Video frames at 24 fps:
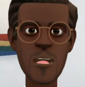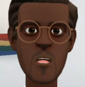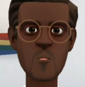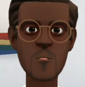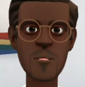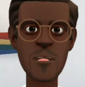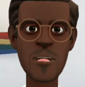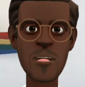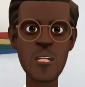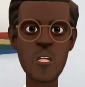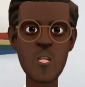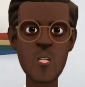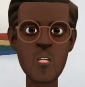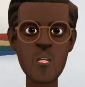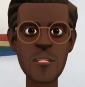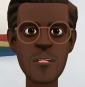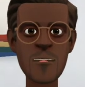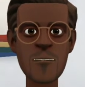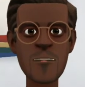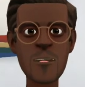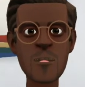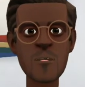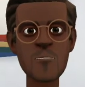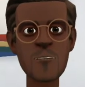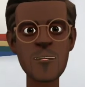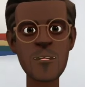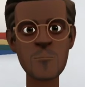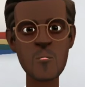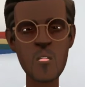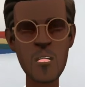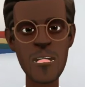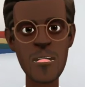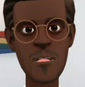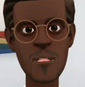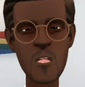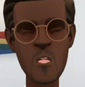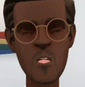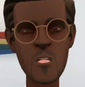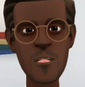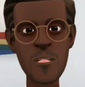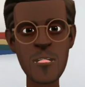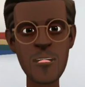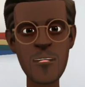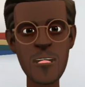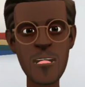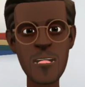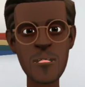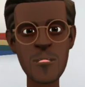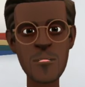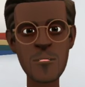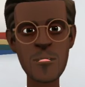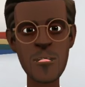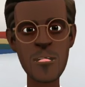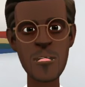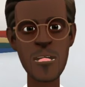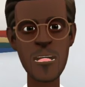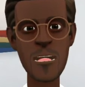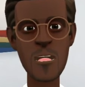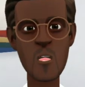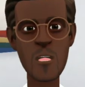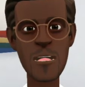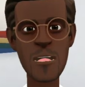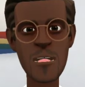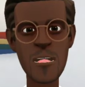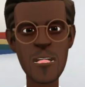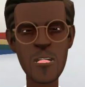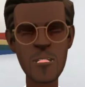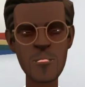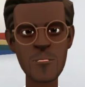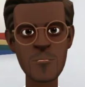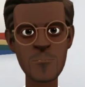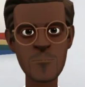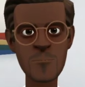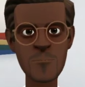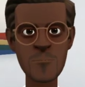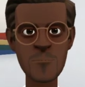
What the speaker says: to make to traverse from one corner of the screen to another.